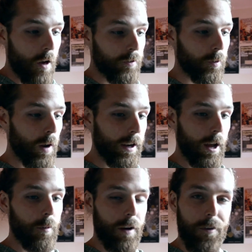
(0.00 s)
So right
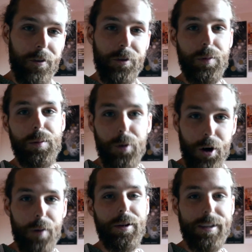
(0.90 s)
now we have all these people
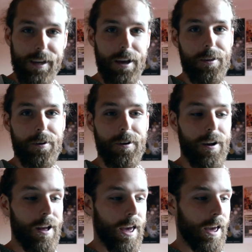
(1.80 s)
coming together
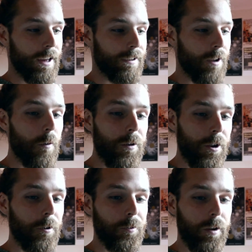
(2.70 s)
and no one
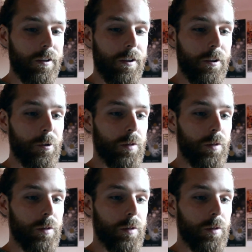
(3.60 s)
knows what to do,